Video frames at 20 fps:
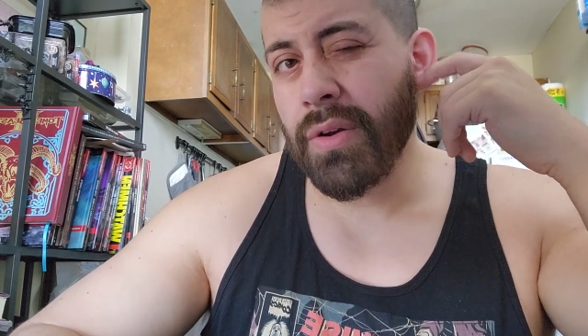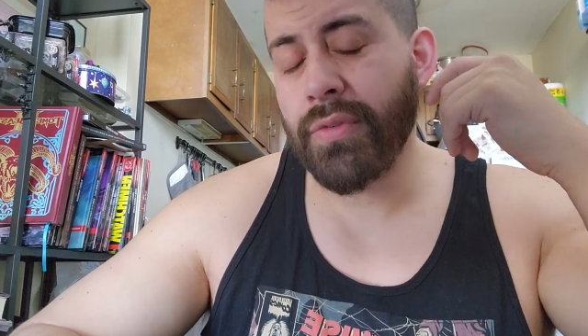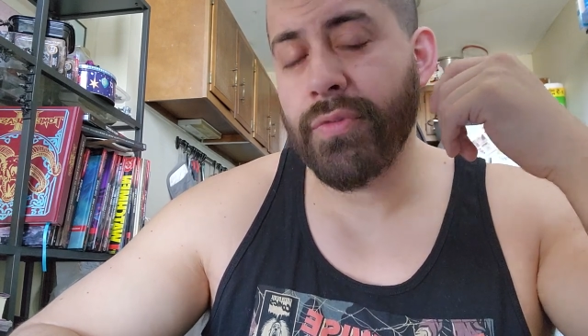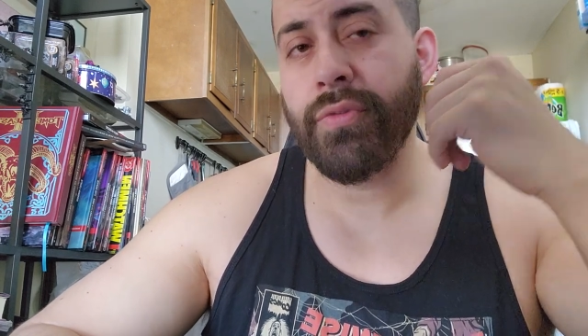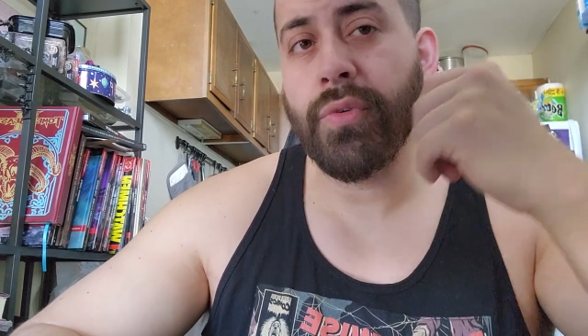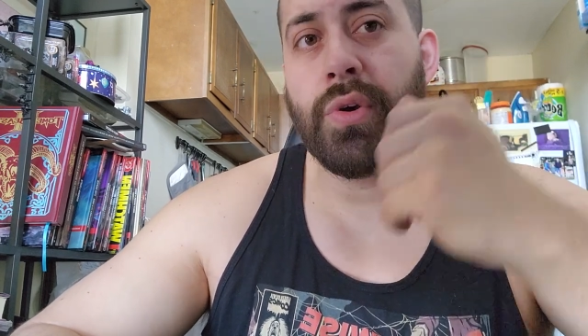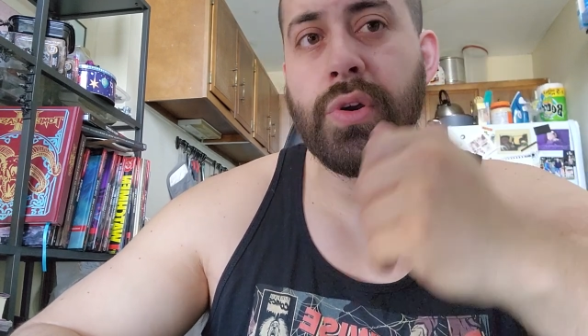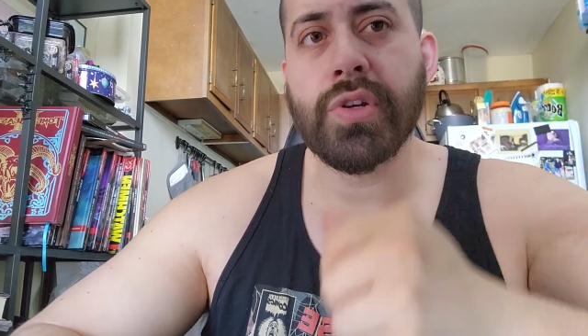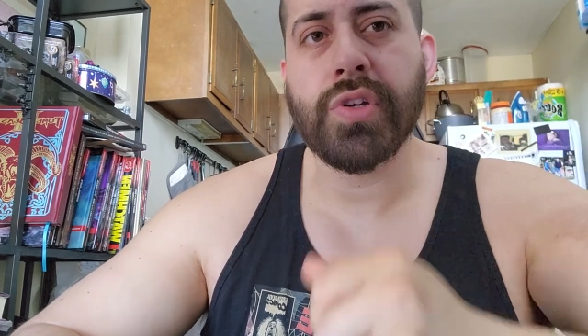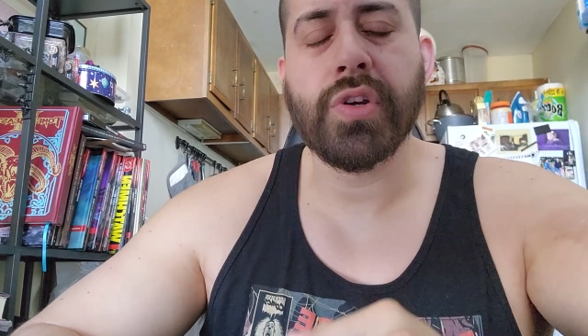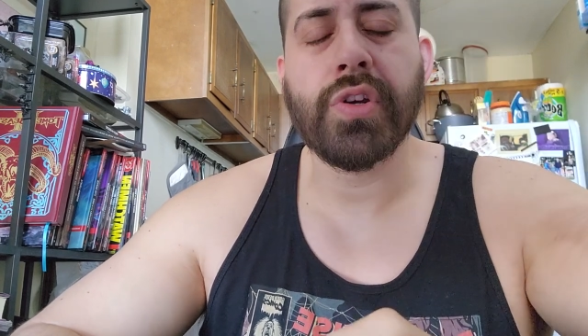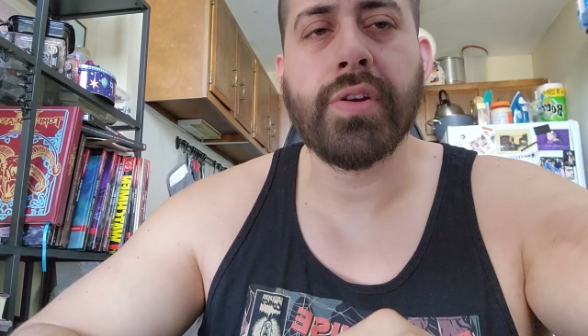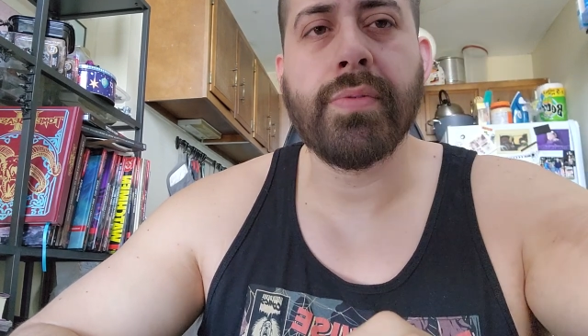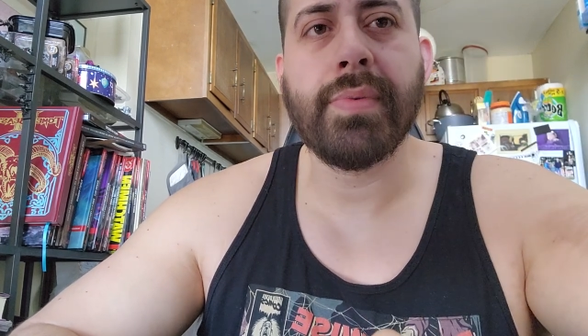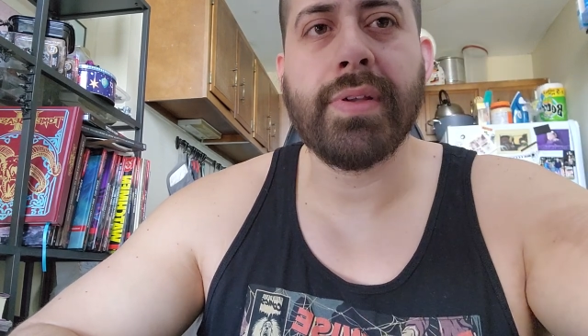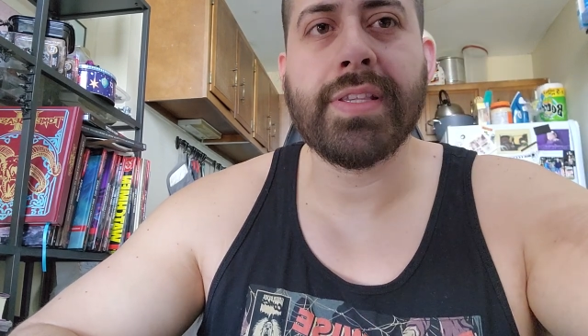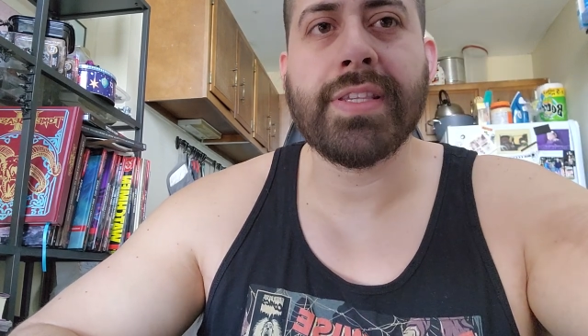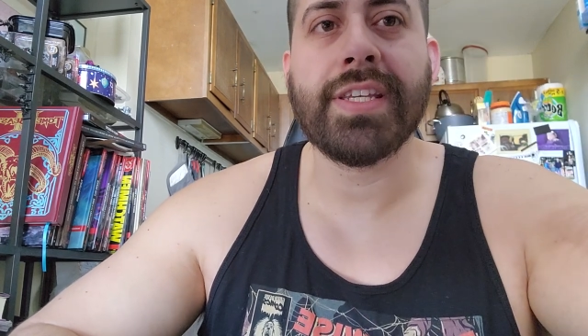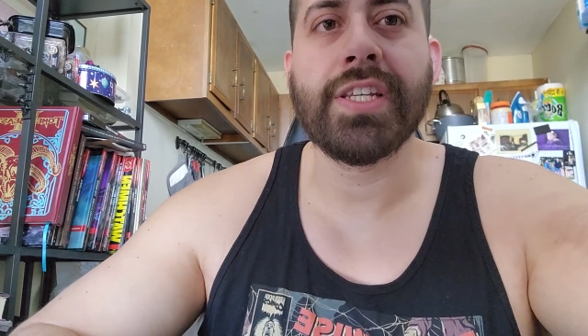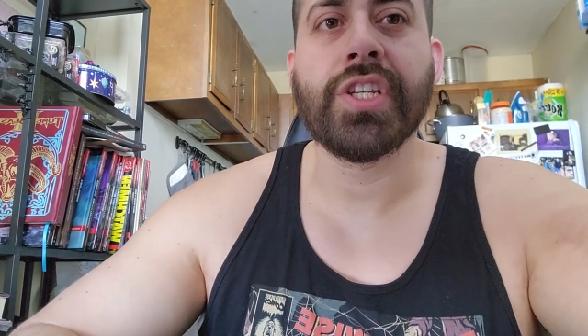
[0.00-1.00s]
or four
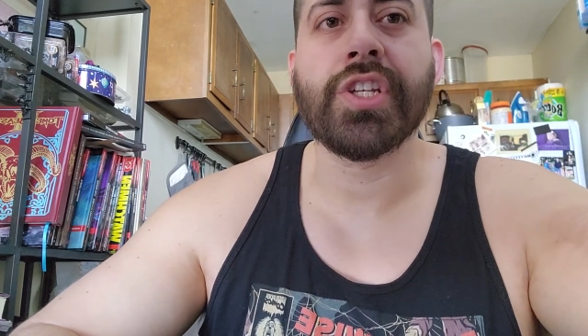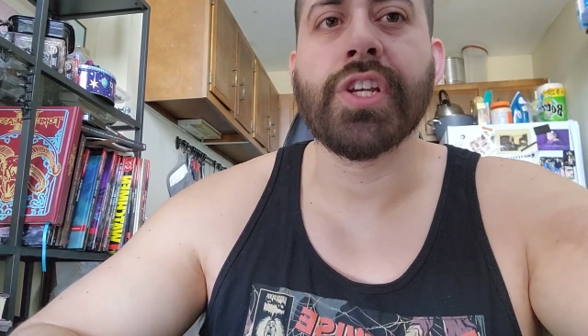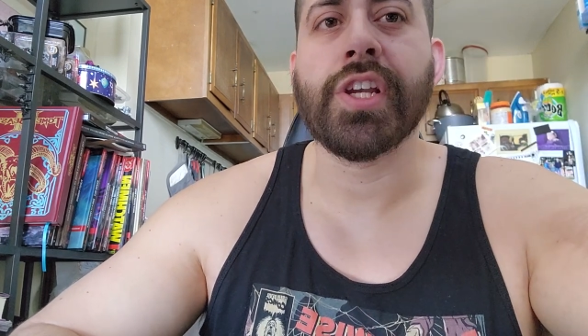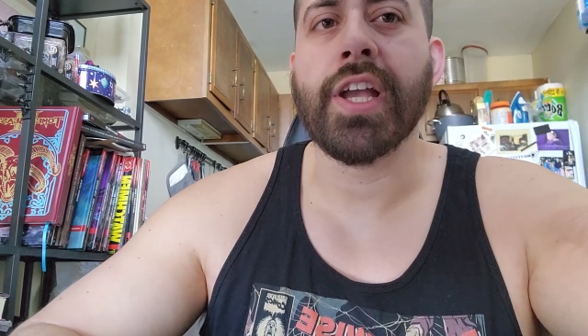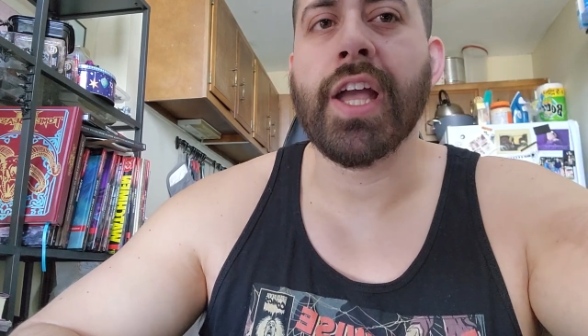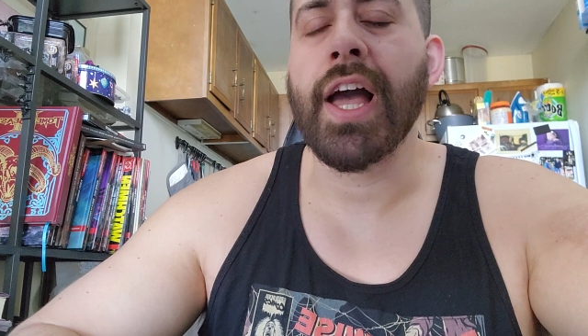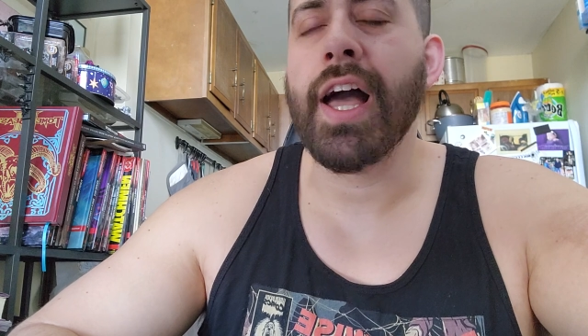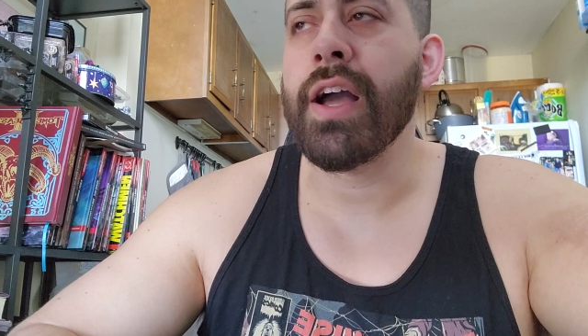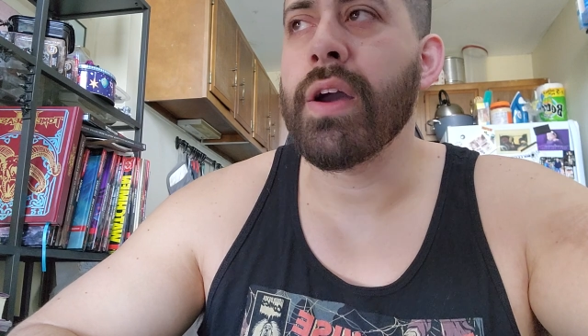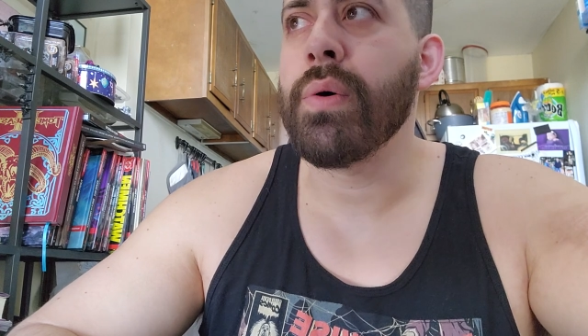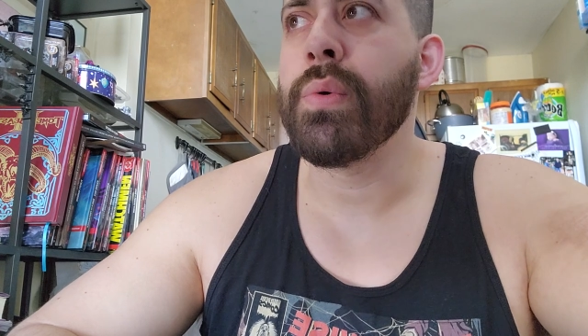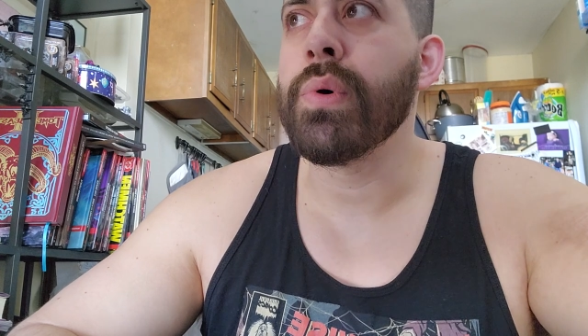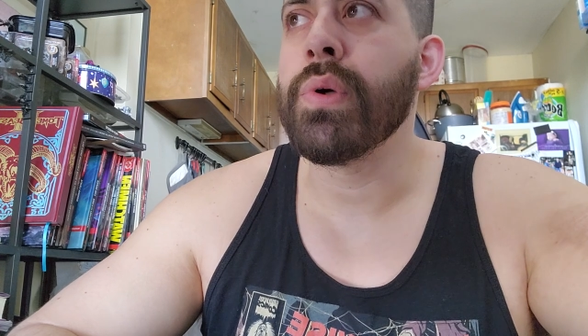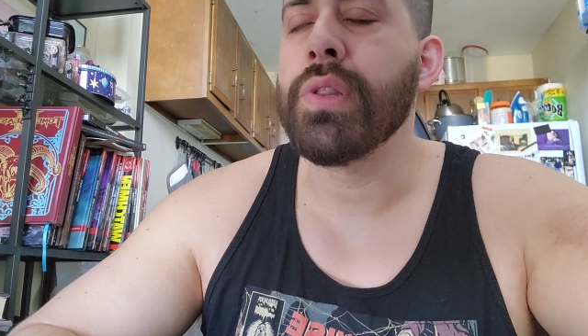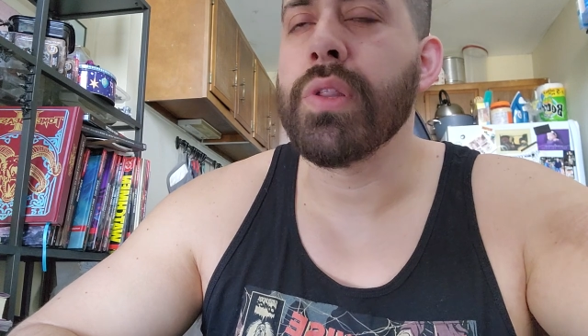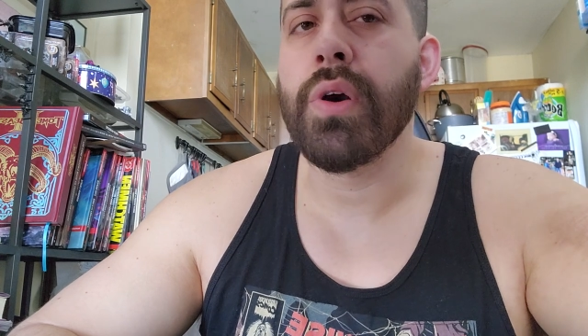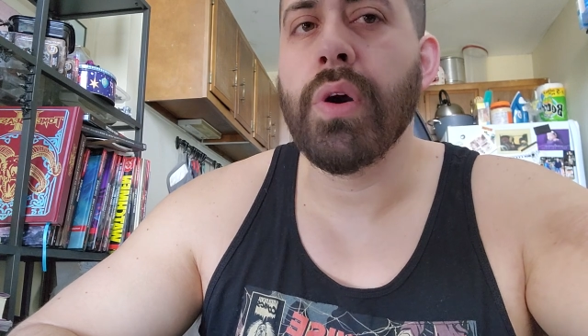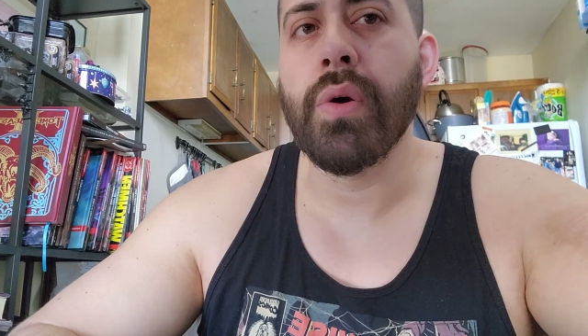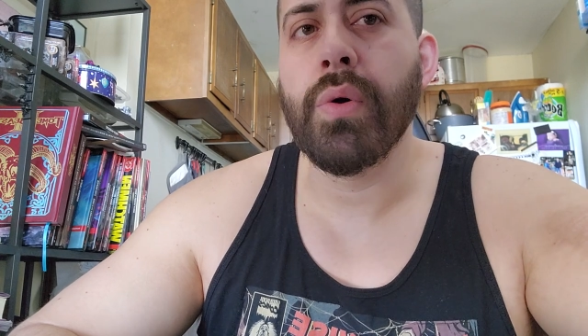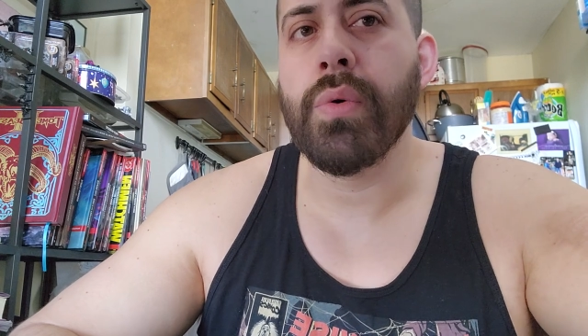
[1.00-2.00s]
tournaments in Chicago
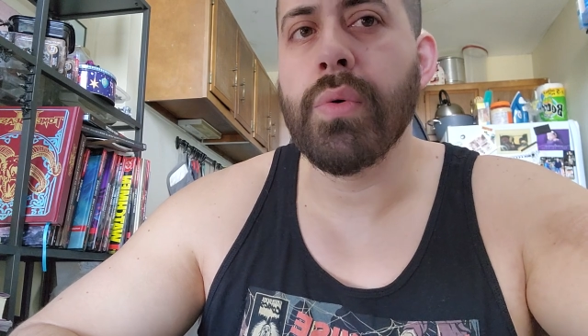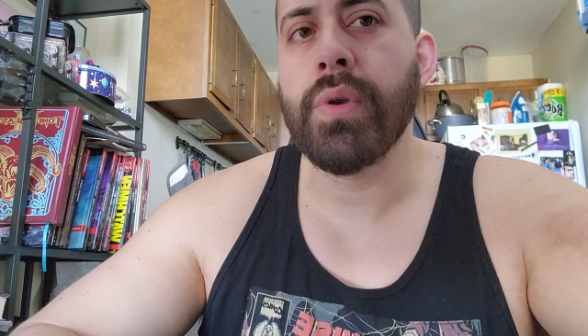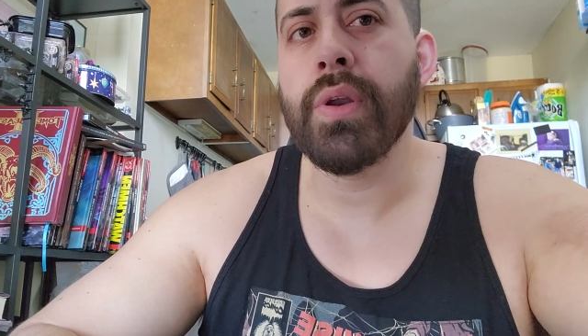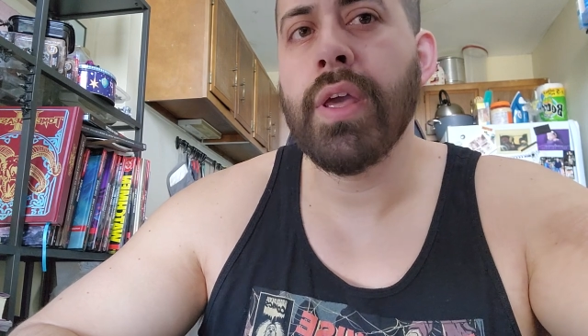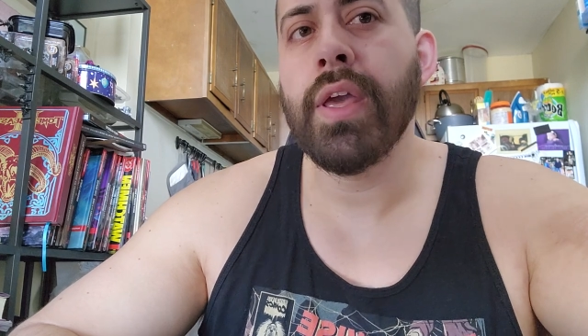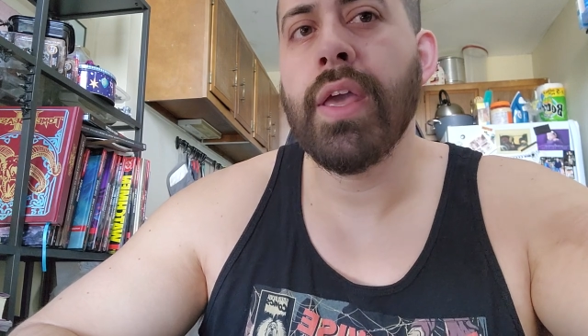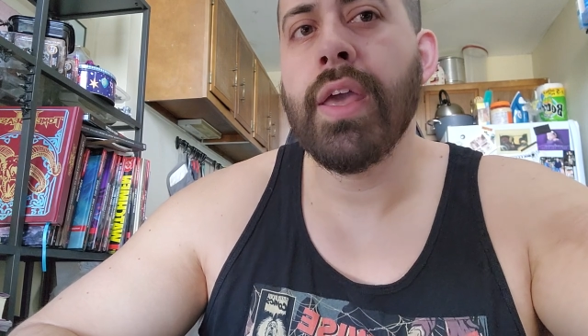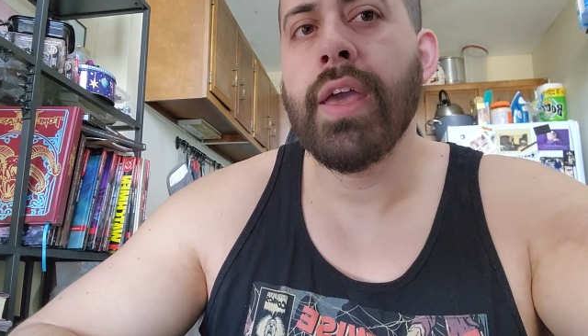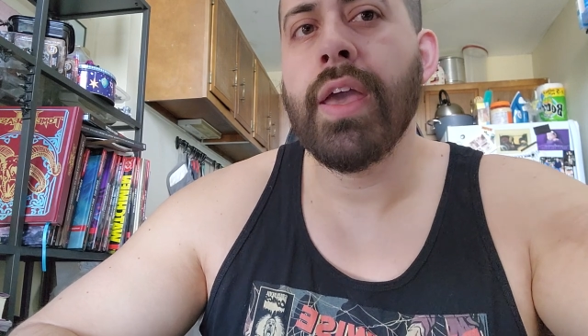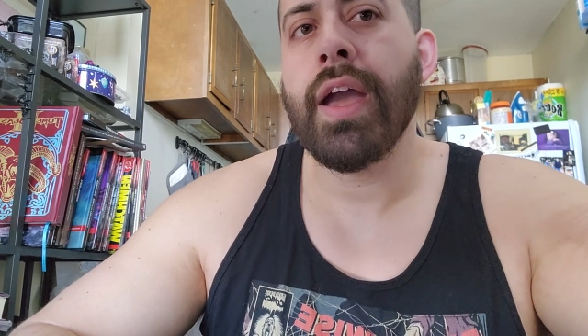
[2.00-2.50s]
alone.